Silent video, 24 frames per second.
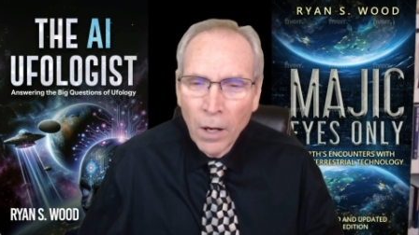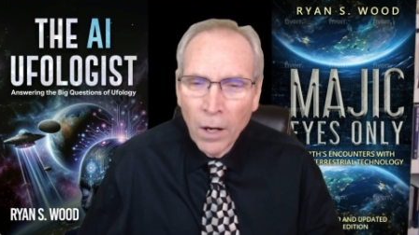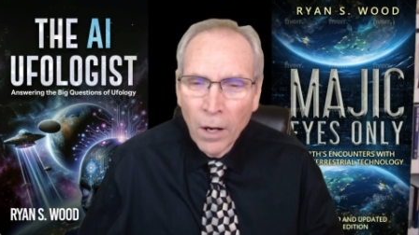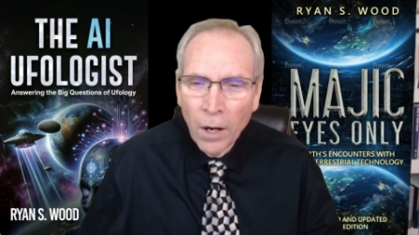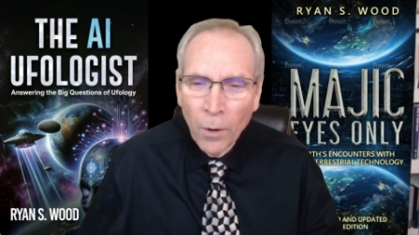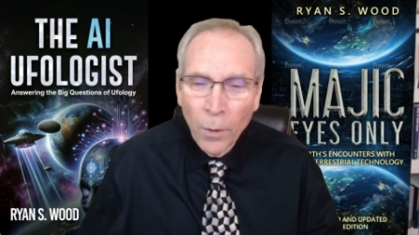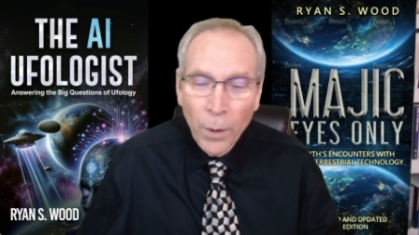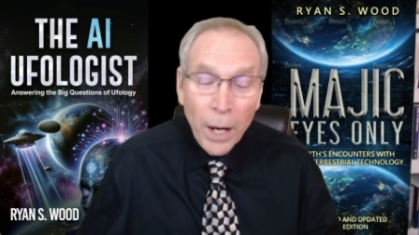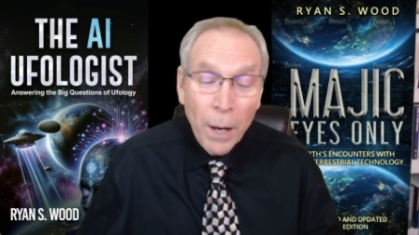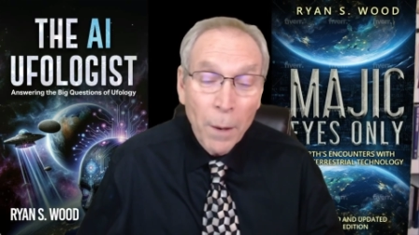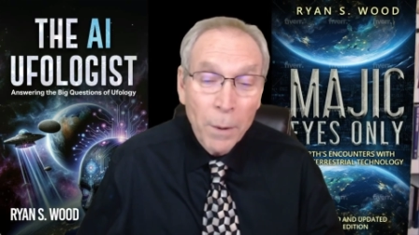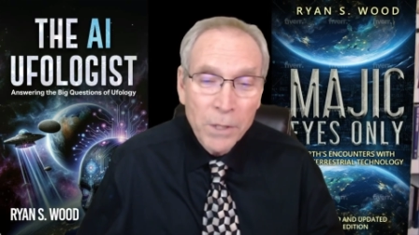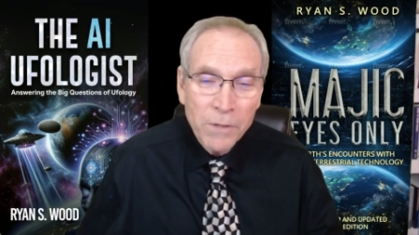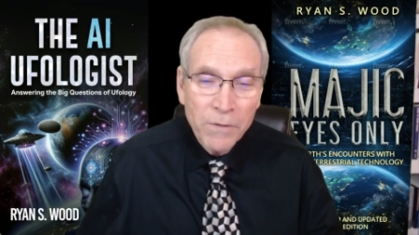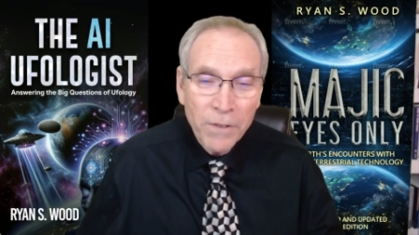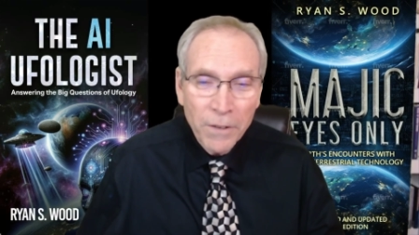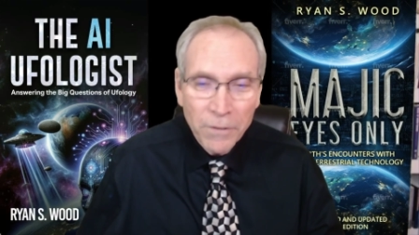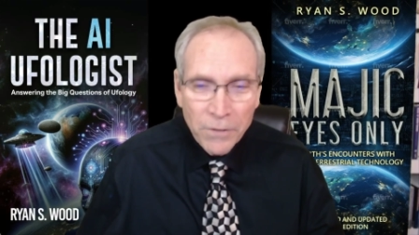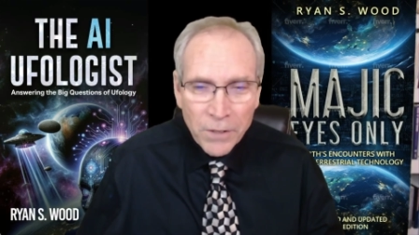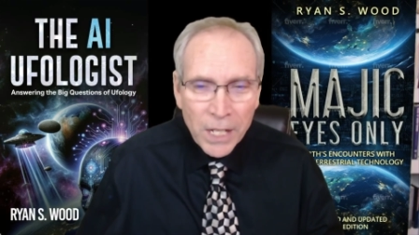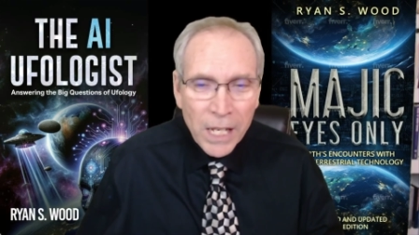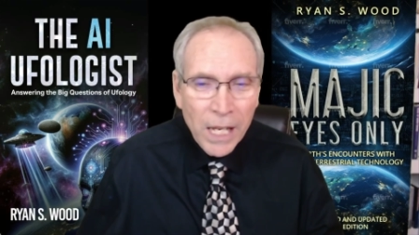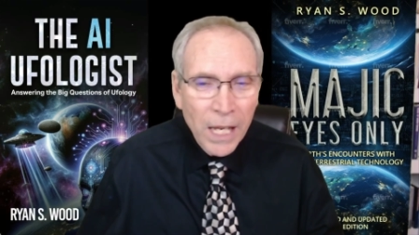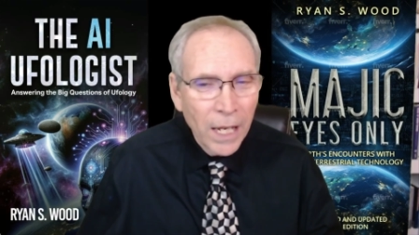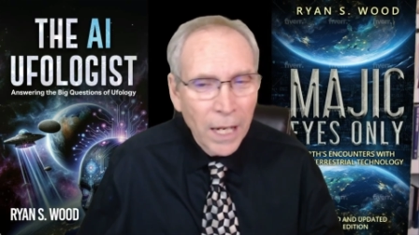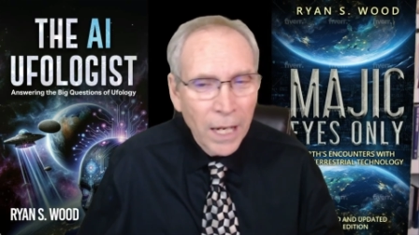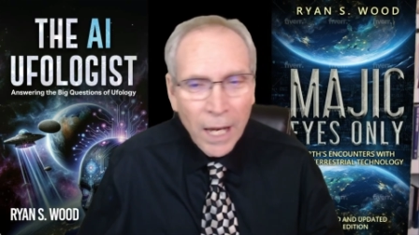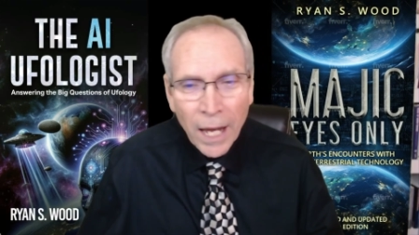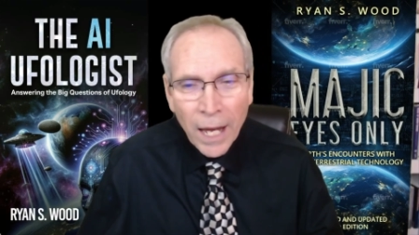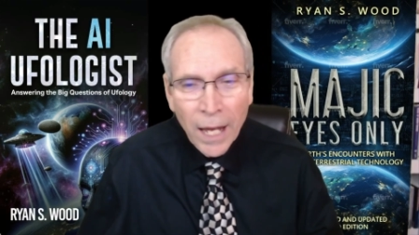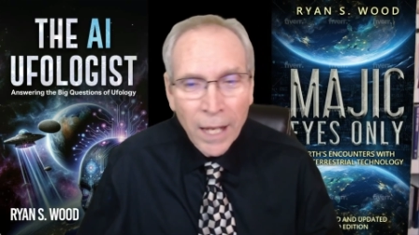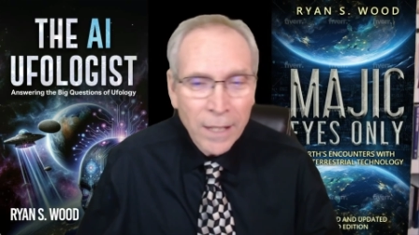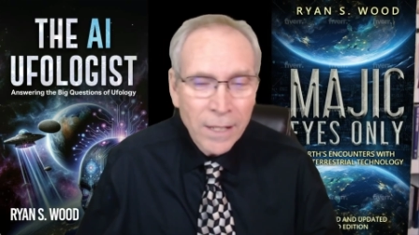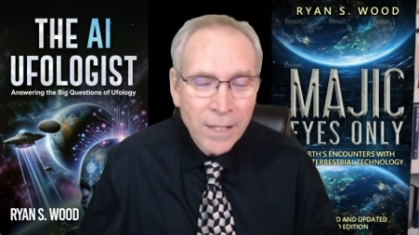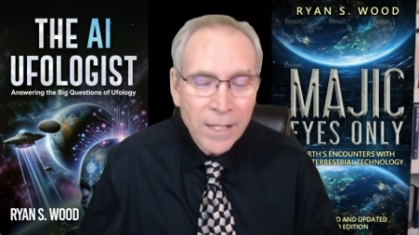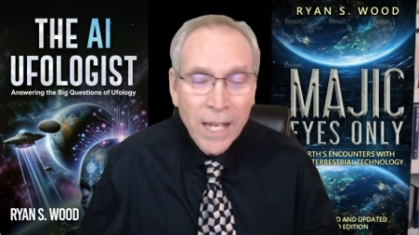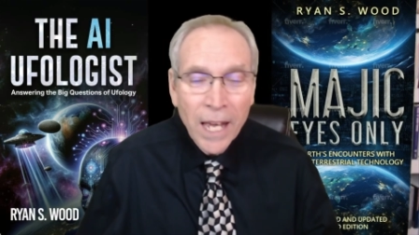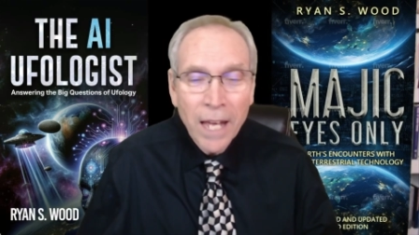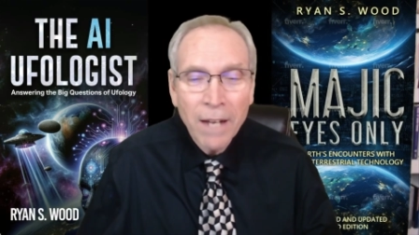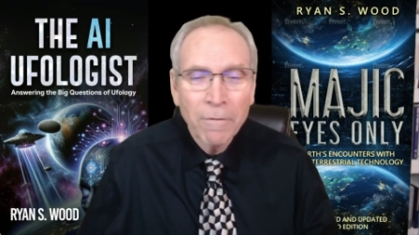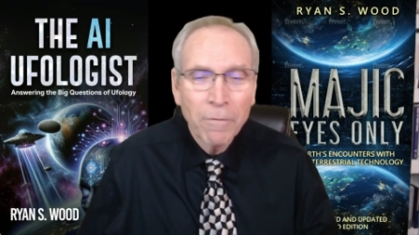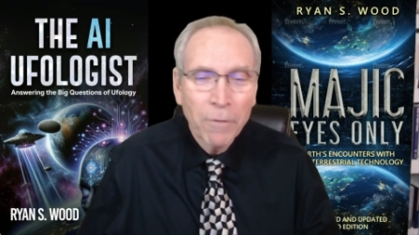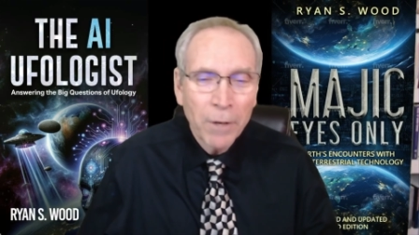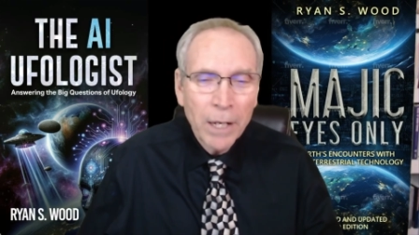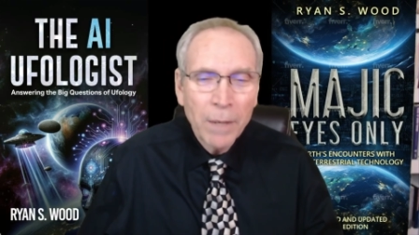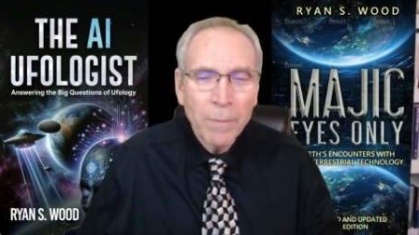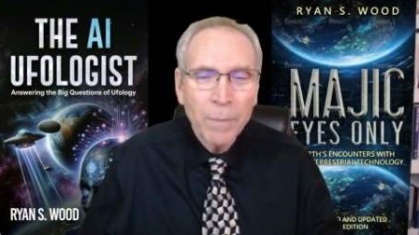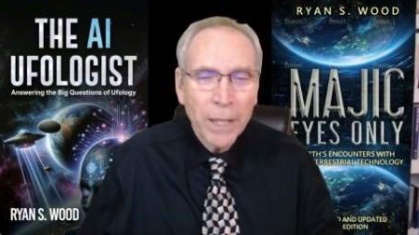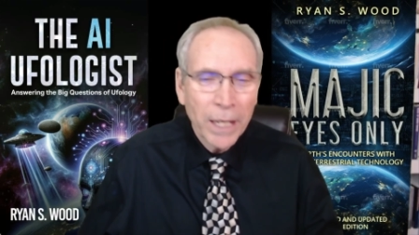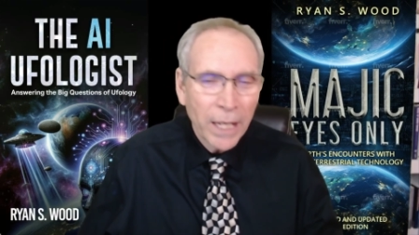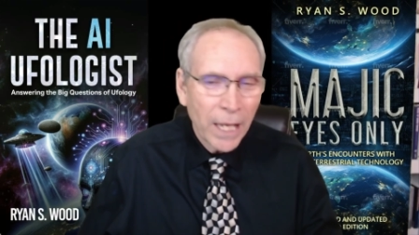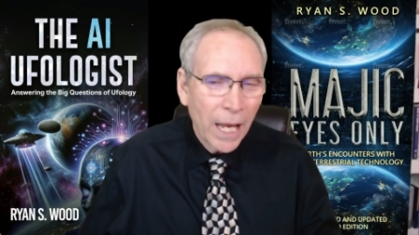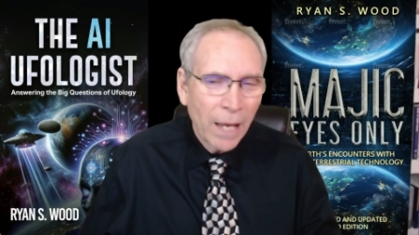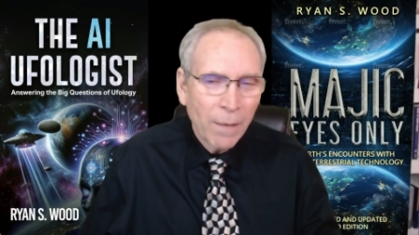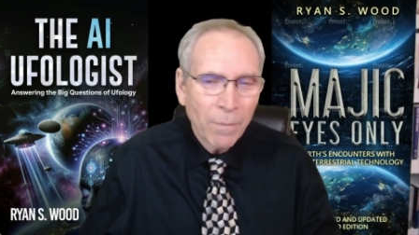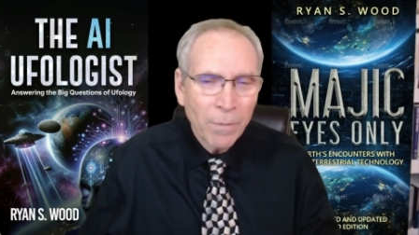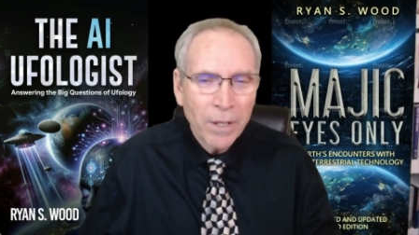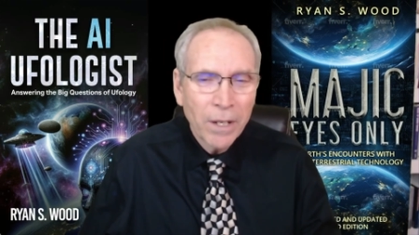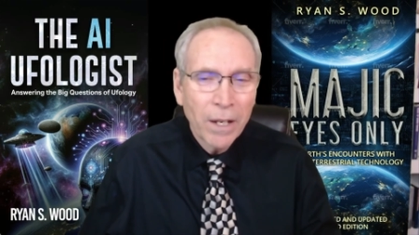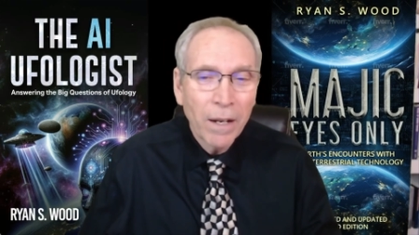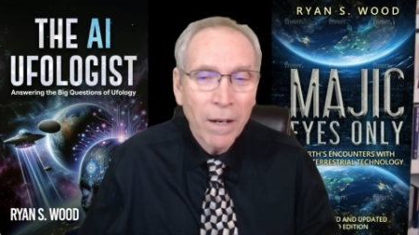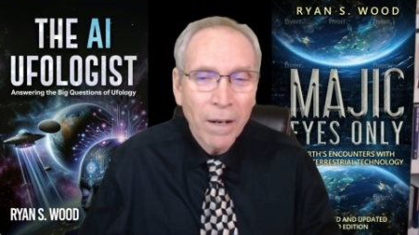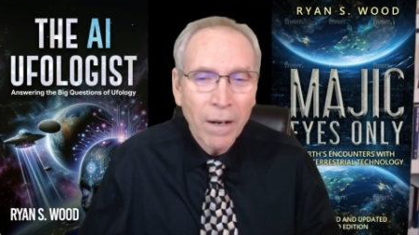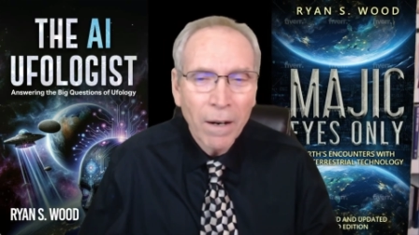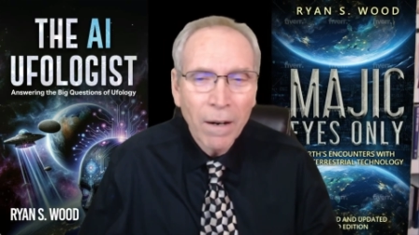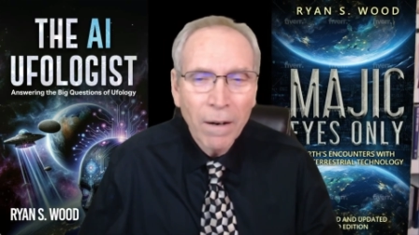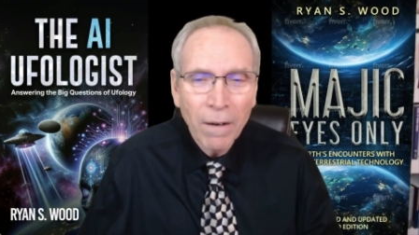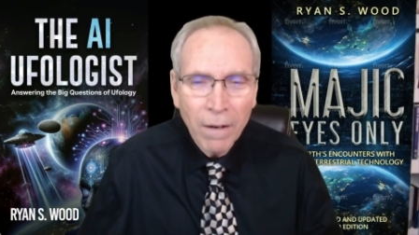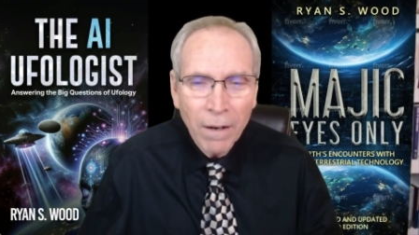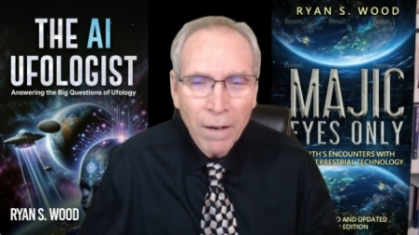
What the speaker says: when I was 15 and Stan Friedman came to dinner,